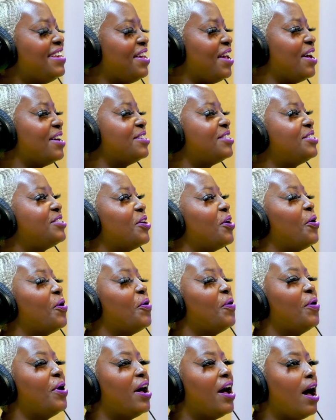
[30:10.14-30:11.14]
Yeah,
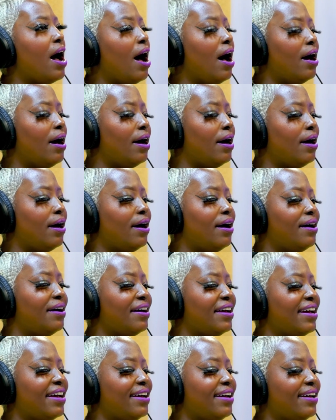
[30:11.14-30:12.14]
so,
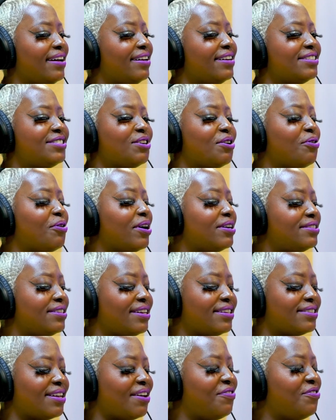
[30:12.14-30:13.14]
and it's so
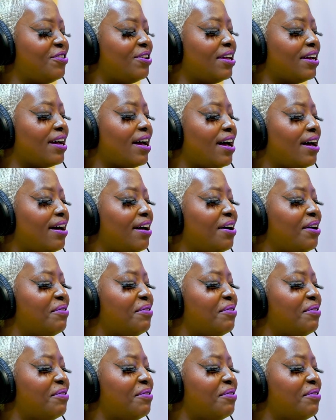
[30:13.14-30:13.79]
crazy because I feel like,